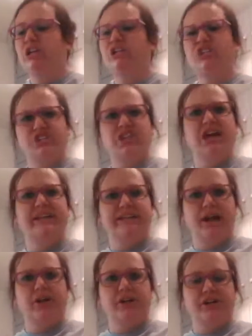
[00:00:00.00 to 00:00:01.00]
just cut
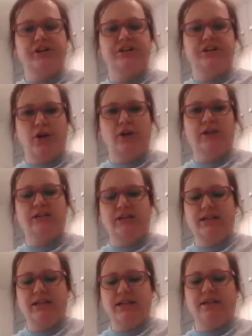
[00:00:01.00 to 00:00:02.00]
down on your salt
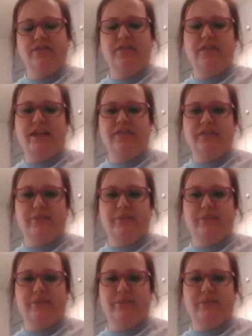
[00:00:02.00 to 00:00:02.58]
that